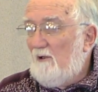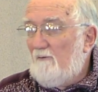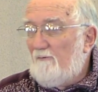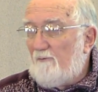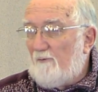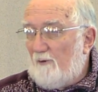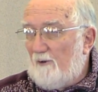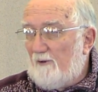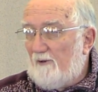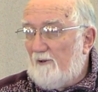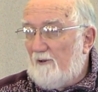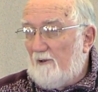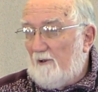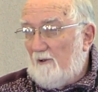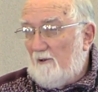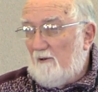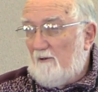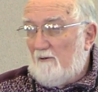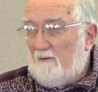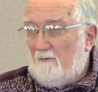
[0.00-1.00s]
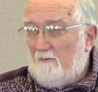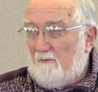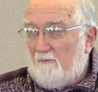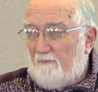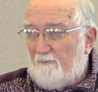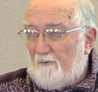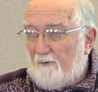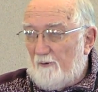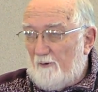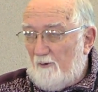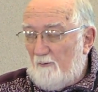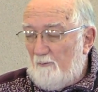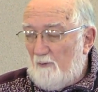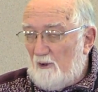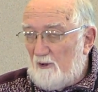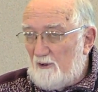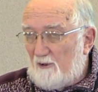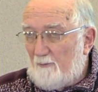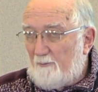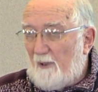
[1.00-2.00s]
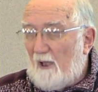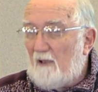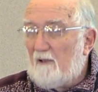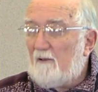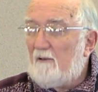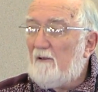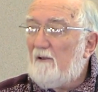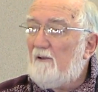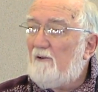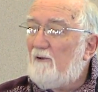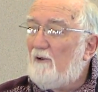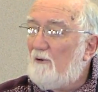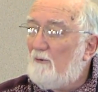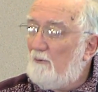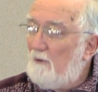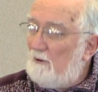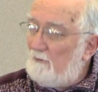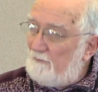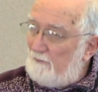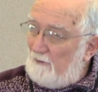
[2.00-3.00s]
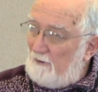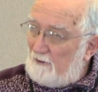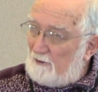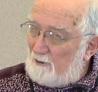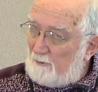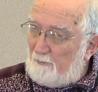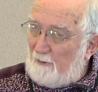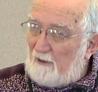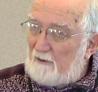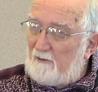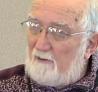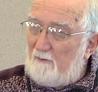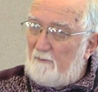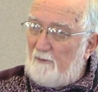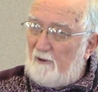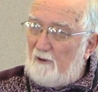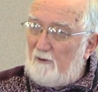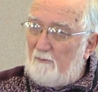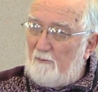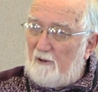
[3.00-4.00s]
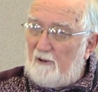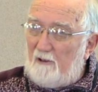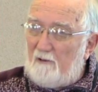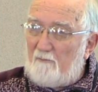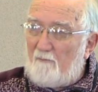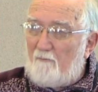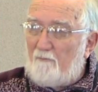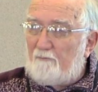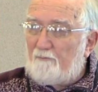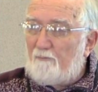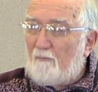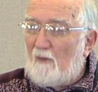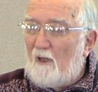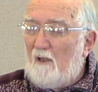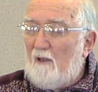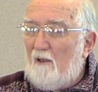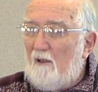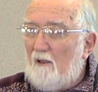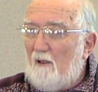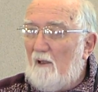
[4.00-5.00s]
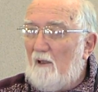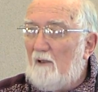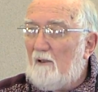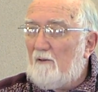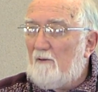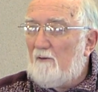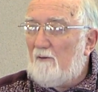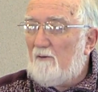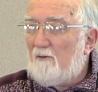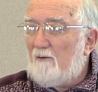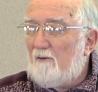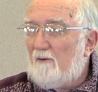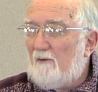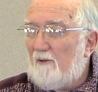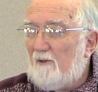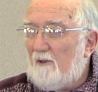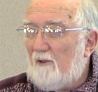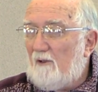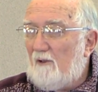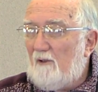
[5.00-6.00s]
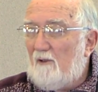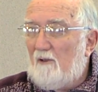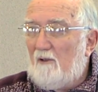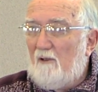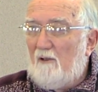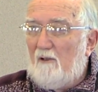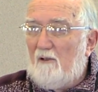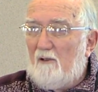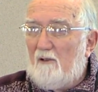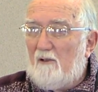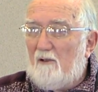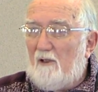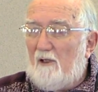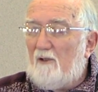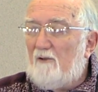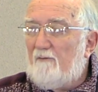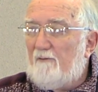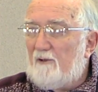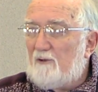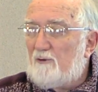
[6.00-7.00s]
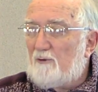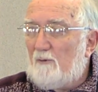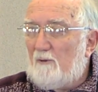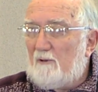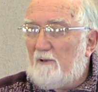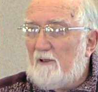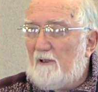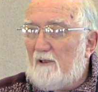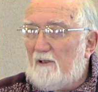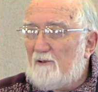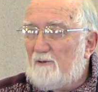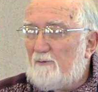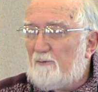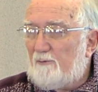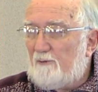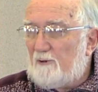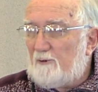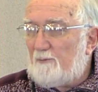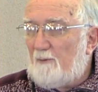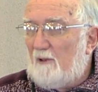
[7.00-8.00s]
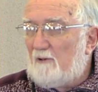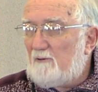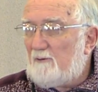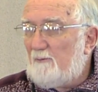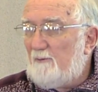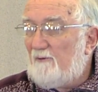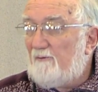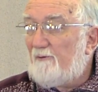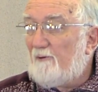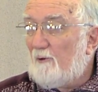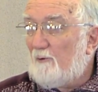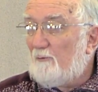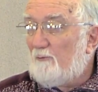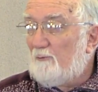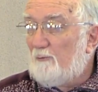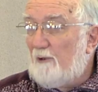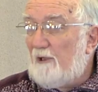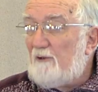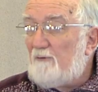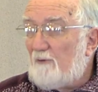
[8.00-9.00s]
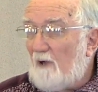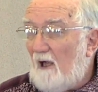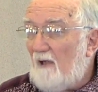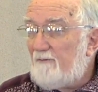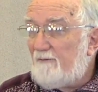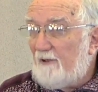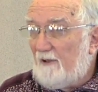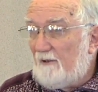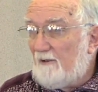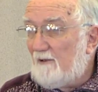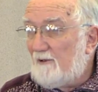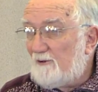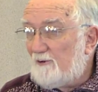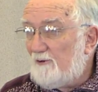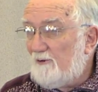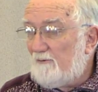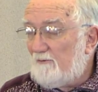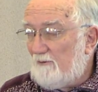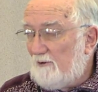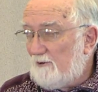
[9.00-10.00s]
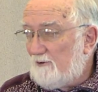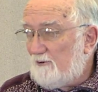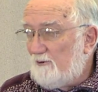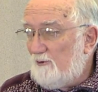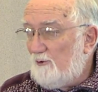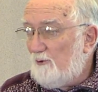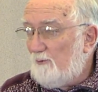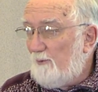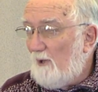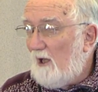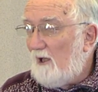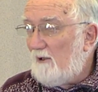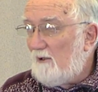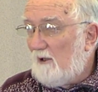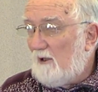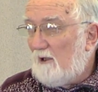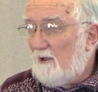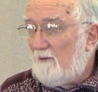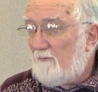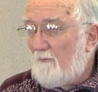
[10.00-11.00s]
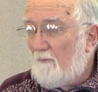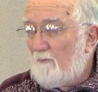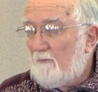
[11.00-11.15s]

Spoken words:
for the municipality to go out and inspect the B&B. And the individual that is responsible for redrafting this new bylaw